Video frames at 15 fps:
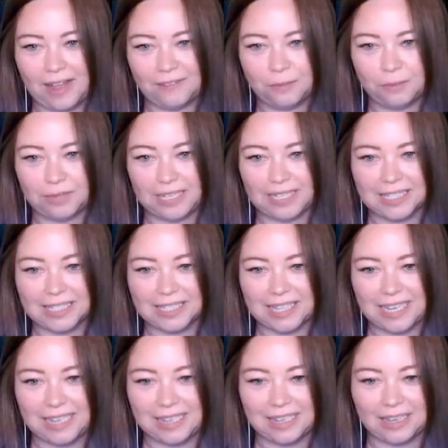When you have a blank
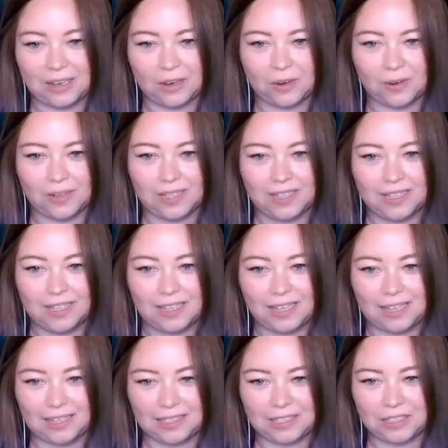slate though,
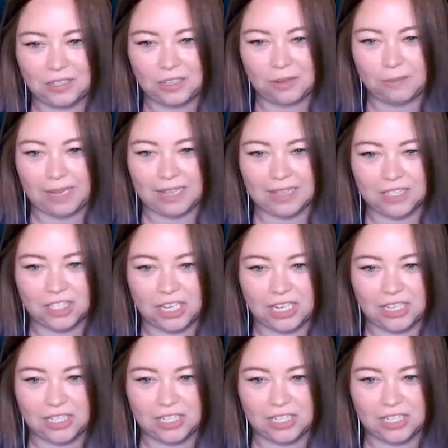at least you can make the